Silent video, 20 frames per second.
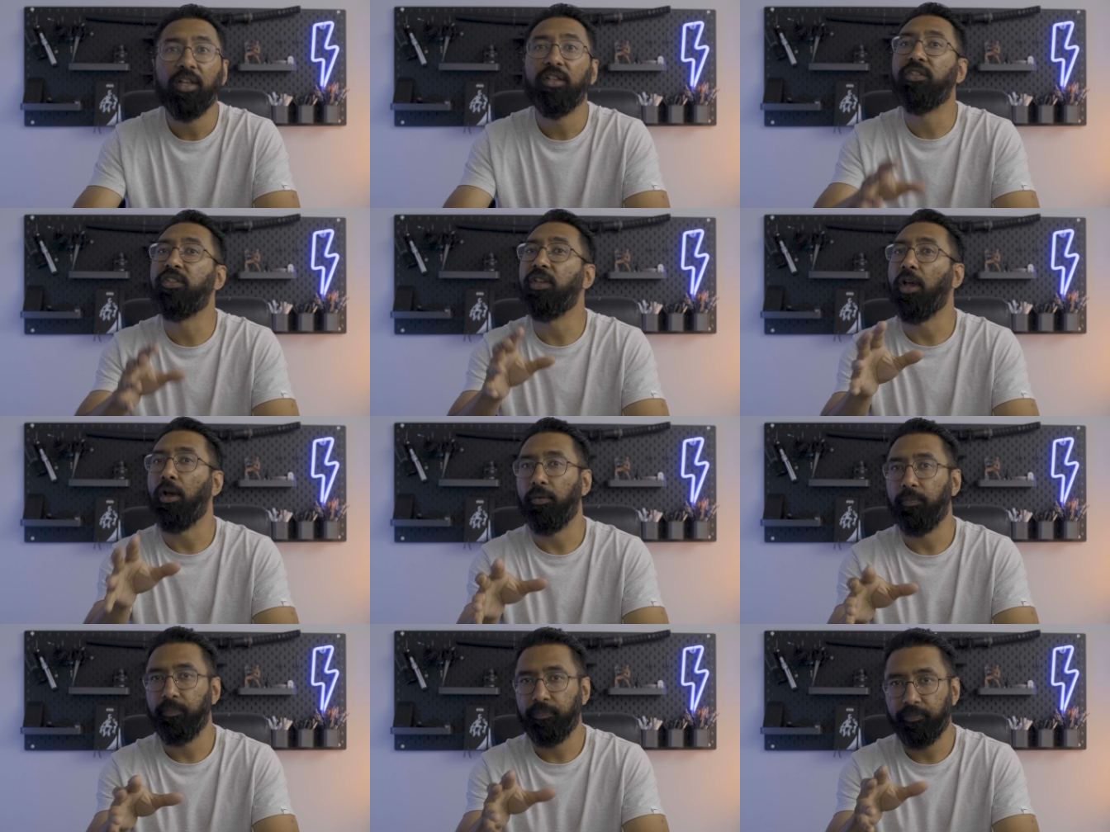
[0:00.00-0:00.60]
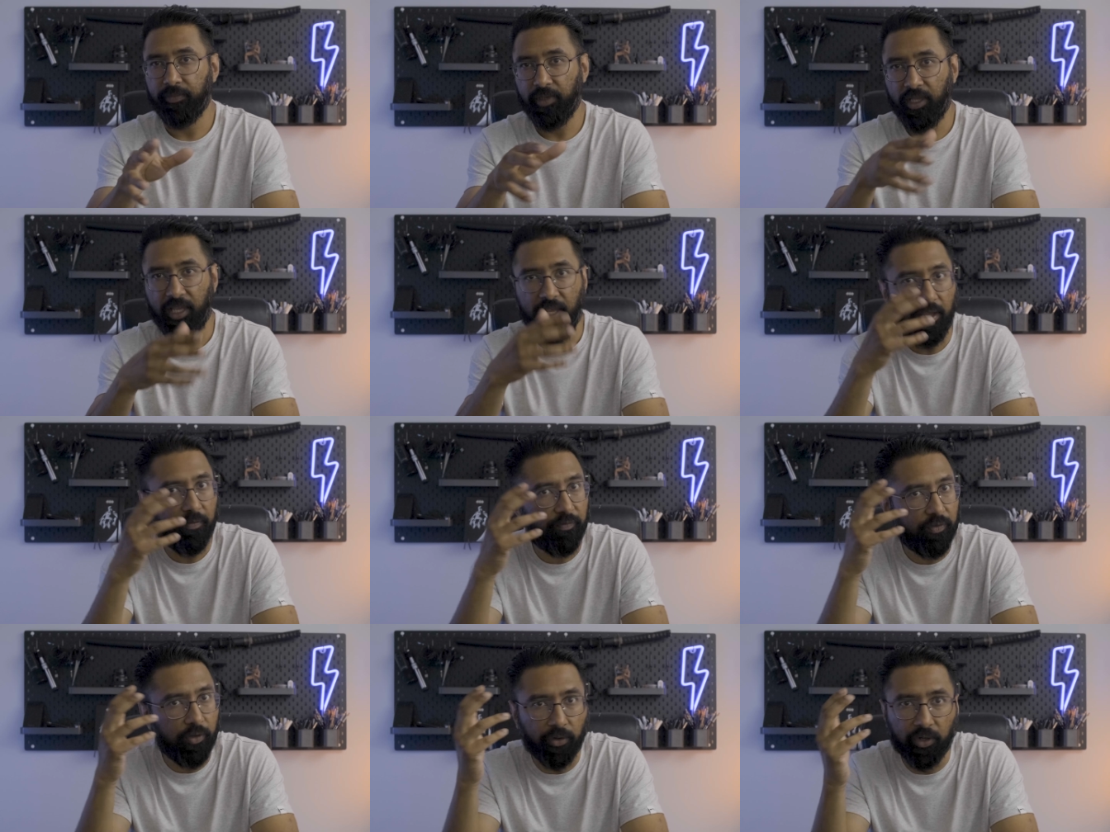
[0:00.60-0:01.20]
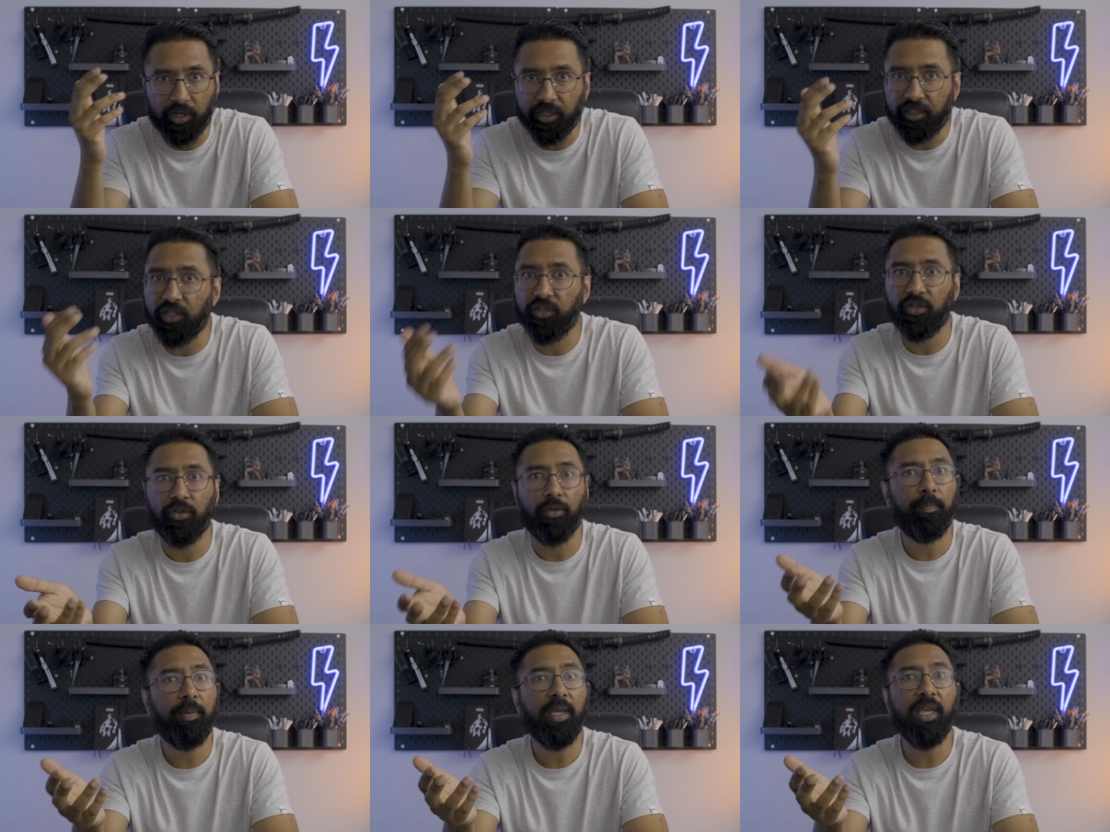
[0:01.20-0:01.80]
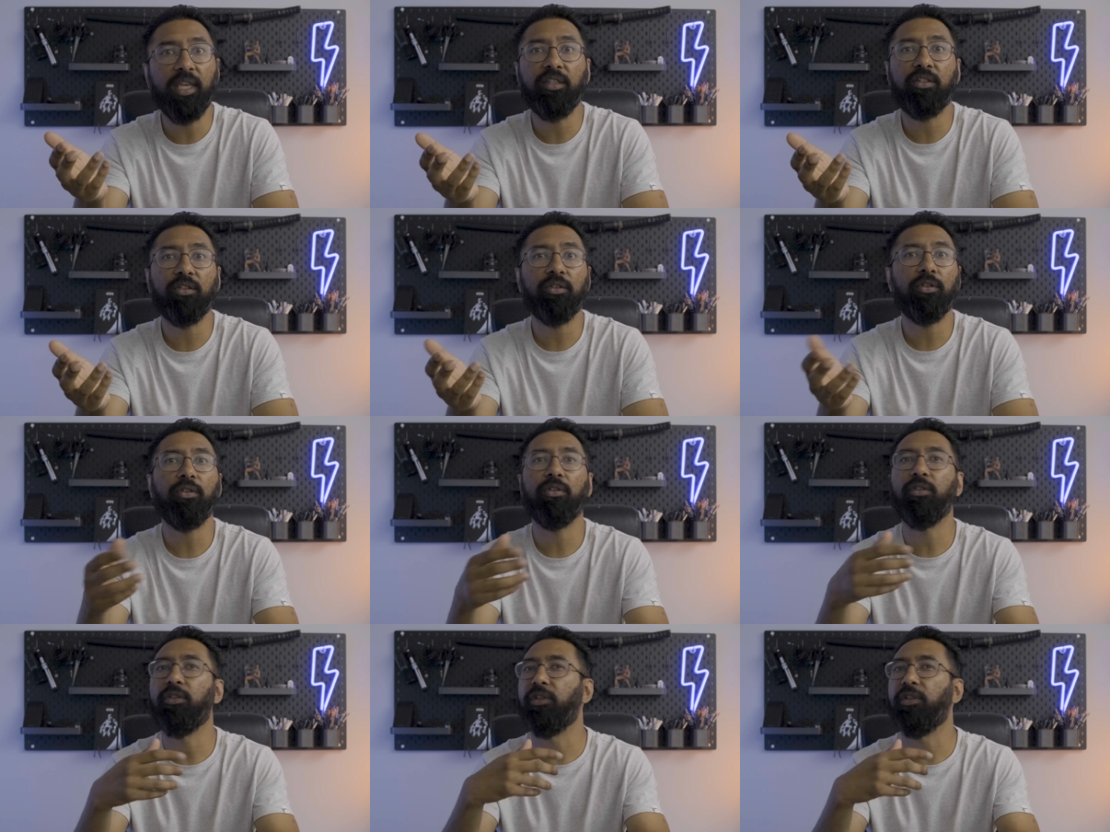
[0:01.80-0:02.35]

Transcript: So, if you're a digital painter